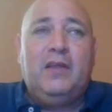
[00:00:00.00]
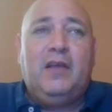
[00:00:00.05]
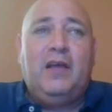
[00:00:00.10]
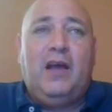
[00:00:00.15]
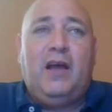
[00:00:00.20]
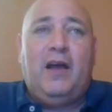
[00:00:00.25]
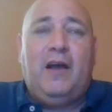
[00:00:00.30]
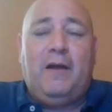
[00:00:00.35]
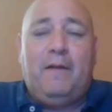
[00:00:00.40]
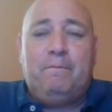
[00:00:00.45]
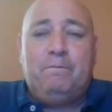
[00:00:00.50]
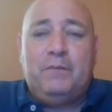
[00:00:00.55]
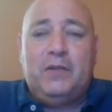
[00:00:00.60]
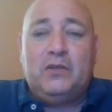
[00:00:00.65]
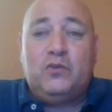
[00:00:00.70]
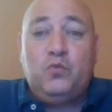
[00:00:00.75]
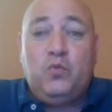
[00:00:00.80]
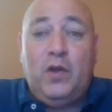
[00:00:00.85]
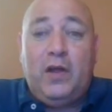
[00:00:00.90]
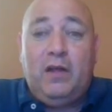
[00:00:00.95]

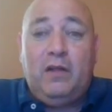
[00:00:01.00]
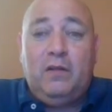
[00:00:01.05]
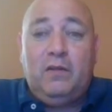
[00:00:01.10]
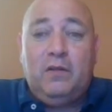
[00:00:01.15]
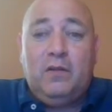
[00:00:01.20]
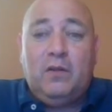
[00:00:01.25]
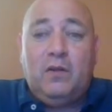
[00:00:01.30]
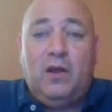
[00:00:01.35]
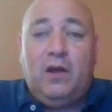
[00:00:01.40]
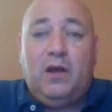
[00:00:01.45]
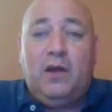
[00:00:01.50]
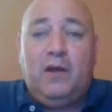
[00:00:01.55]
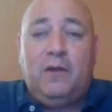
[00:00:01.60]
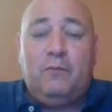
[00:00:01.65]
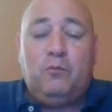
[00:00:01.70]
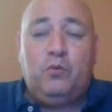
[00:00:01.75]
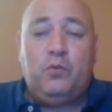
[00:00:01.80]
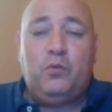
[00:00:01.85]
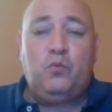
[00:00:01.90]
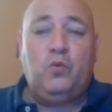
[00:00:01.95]
As well,
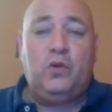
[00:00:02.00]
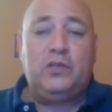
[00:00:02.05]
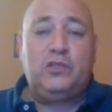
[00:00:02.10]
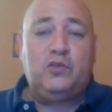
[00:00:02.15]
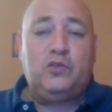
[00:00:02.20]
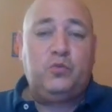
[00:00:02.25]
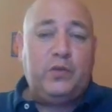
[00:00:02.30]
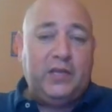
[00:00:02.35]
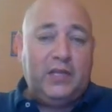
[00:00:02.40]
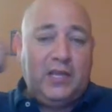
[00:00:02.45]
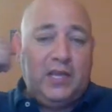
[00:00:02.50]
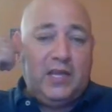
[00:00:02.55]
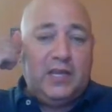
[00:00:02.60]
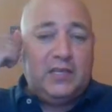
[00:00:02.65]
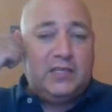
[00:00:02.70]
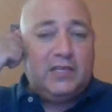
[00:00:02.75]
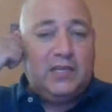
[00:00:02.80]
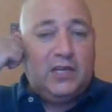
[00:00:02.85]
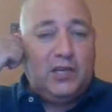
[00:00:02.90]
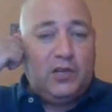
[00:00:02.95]
once we
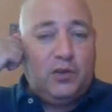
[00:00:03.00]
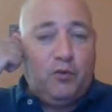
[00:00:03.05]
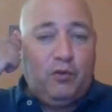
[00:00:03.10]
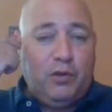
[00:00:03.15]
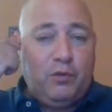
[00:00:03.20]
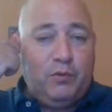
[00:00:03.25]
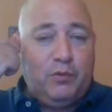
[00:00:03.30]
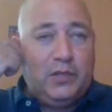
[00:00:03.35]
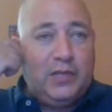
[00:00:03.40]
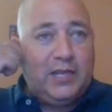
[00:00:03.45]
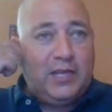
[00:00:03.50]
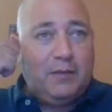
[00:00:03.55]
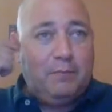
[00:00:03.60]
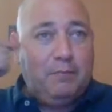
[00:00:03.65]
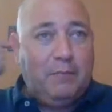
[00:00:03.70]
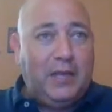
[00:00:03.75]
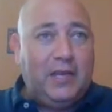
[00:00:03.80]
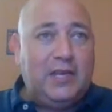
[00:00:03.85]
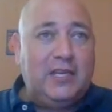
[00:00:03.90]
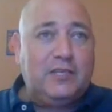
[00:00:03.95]
get going with like a
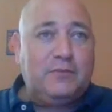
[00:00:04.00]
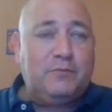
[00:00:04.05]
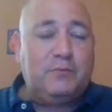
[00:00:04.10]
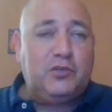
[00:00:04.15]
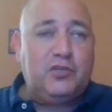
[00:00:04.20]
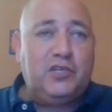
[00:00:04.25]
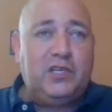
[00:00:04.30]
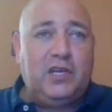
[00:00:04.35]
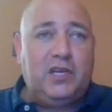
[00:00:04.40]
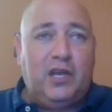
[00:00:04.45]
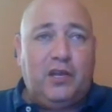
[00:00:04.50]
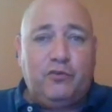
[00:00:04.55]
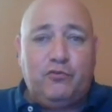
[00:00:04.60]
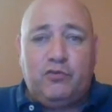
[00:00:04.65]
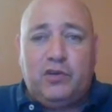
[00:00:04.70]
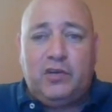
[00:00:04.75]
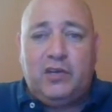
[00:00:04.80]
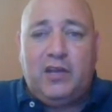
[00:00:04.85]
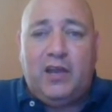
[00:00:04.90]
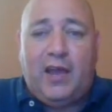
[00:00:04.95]
mayonnaise machine,
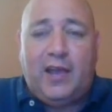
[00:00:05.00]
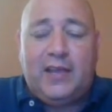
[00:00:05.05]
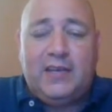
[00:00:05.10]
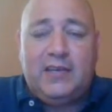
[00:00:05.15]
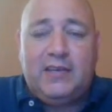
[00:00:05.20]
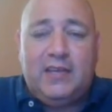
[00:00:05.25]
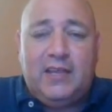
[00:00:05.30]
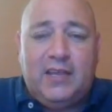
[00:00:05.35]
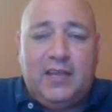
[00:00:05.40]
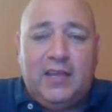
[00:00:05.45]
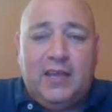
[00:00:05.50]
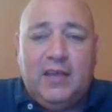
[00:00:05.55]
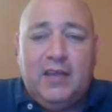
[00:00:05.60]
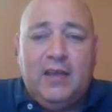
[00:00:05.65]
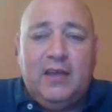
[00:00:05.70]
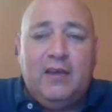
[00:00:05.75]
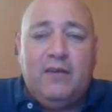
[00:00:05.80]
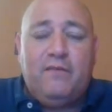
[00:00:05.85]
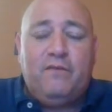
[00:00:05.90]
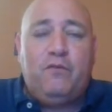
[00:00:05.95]
190
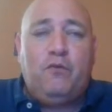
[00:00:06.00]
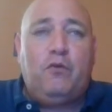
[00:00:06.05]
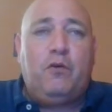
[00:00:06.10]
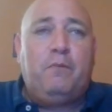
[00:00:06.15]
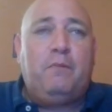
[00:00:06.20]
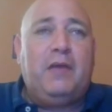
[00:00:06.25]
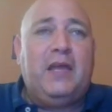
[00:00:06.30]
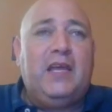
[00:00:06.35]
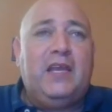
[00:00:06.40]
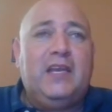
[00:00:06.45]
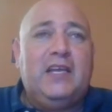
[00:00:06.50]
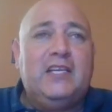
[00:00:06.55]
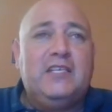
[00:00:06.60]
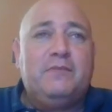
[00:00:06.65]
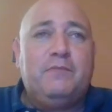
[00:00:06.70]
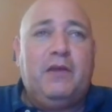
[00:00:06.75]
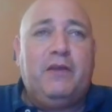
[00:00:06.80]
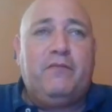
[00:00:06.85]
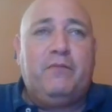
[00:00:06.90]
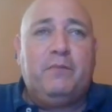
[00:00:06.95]
for mayonnaise
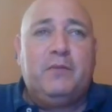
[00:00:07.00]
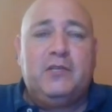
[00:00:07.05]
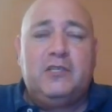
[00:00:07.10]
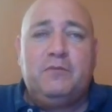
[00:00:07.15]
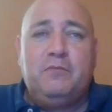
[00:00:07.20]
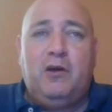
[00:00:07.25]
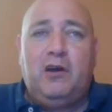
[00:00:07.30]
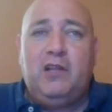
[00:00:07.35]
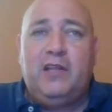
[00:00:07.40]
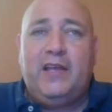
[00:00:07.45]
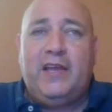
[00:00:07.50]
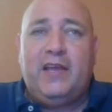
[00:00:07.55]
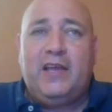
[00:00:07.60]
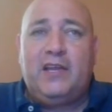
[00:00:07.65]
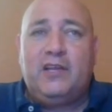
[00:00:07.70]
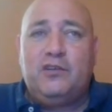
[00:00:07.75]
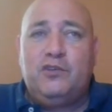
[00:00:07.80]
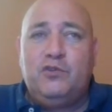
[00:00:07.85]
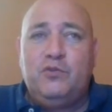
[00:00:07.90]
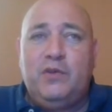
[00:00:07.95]
made from a small egg
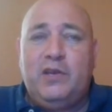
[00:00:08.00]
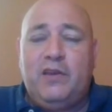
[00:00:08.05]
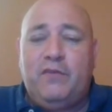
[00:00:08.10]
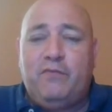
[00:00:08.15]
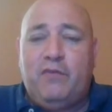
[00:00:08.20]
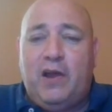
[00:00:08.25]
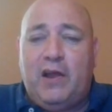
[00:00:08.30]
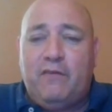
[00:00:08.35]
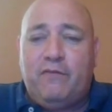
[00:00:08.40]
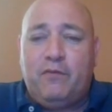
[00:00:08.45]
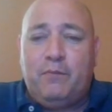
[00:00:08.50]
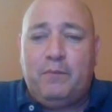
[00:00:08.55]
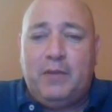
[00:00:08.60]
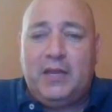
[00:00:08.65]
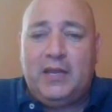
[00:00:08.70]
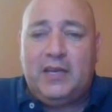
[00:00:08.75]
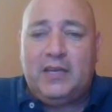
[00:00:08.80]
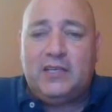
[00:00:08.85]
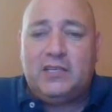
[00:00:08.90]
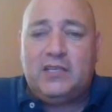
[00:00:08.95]
and 285 for
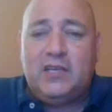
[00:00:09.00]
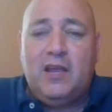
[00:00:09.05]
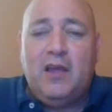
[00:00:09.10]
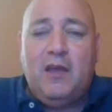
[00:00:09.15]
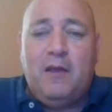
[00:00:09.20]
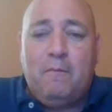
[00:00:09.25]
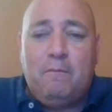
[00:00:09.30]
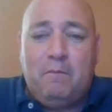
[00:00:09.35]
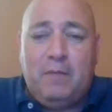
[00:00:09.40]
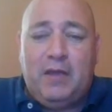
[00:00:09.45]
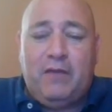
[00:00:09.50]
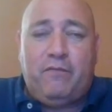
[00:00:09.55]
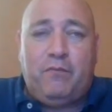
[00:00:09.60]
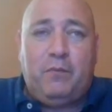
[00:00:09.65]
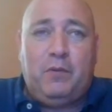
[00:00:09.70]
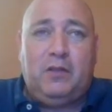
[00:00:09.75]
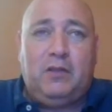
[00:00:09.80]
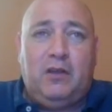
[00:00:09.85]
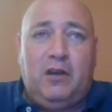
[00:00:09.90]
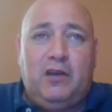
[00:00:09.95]
mayonnaise made
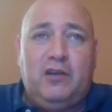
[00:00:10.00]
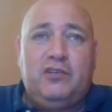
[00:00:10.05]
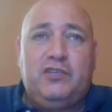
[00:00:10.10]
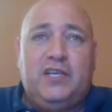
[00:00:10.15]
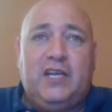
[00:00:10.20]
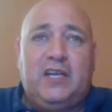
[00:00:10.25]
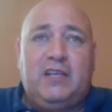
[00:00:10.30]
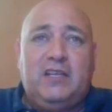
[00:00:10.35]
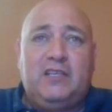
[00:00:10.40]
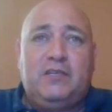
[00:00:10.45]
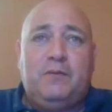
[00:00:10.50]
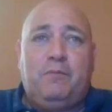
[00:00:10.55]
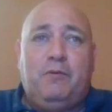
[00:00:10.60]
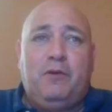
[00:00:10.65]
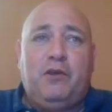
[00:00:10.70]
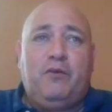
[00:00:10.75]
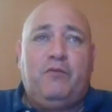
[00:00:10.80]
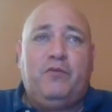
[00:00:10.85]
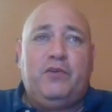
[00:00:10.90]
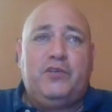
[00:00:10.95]
from a large egg. That's a
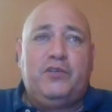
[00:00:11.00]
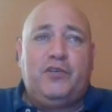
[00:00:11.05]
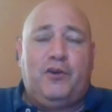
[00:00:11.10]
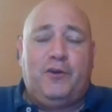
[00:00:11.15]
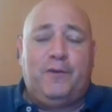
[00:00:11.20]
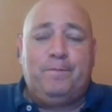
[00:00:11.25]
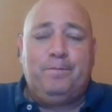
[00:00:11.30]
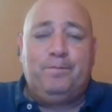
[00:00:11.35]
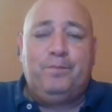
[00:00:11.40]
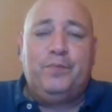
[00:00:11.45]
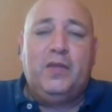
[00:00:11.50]
pretty good return.